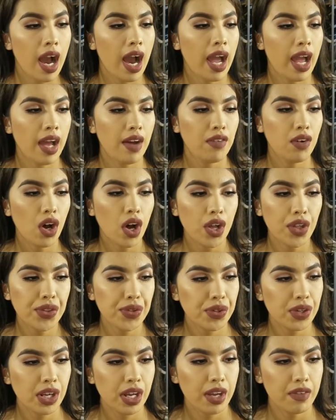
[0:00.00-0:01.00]
I have all
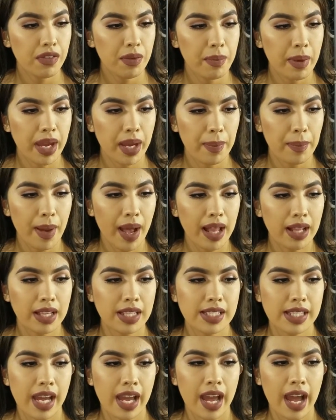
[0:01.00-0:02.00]
three of the Mega
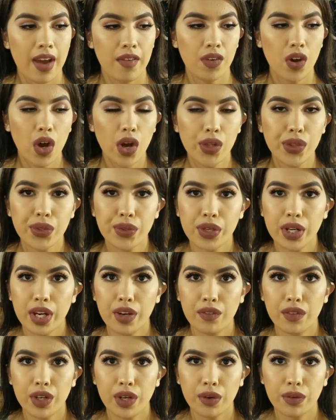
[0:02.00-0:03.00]
palettes, I have all three
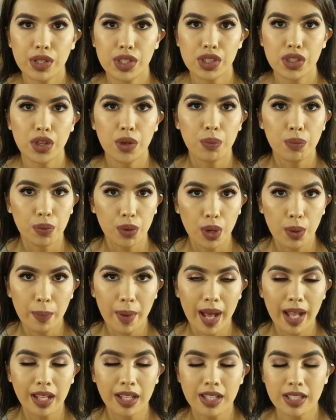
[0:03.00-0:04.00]
of the original Pro
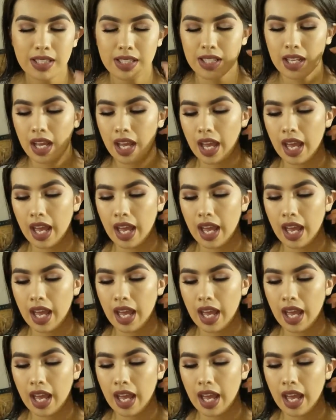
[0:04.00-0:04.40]
palettes,